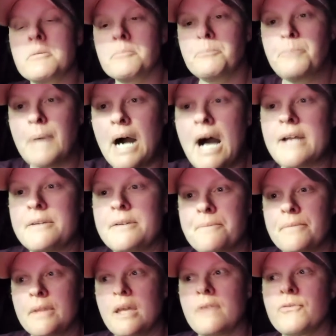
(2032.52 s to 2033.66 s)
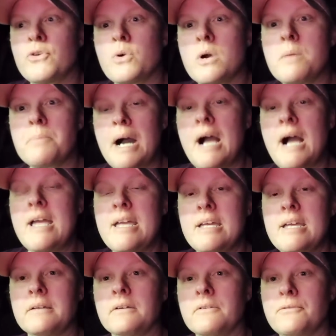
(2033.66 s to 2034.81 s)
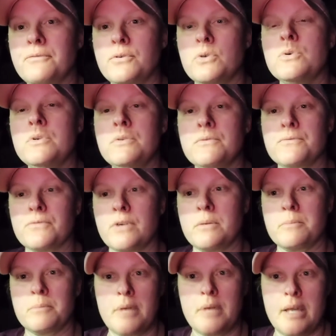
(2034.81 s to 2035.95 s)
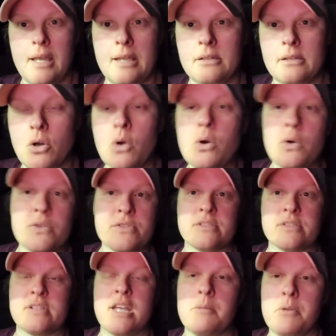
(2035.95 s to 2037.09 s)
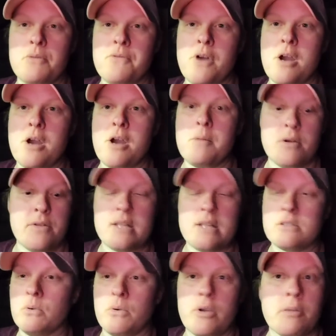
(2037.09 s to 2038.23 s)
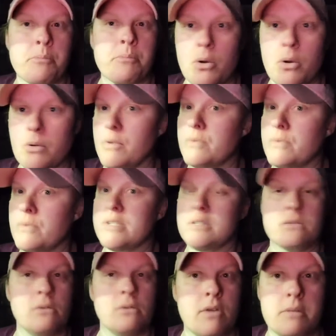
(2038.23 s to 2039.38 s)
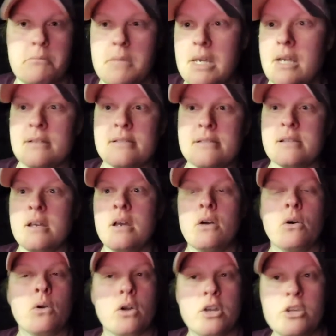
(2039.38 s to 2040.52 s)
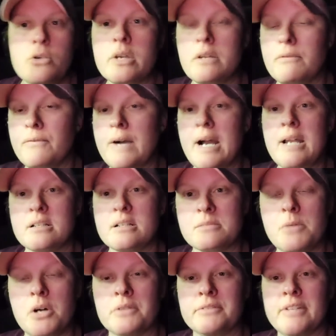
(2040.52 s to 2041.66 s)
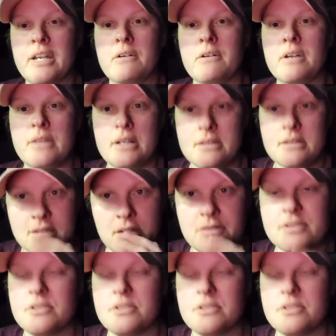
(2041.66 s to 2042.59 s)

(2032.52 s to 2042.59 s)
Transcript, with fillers: But if you're buying food from a, a, local sustainable farmer that's growing produce, that's growing meats, or you can find a small dairy that sells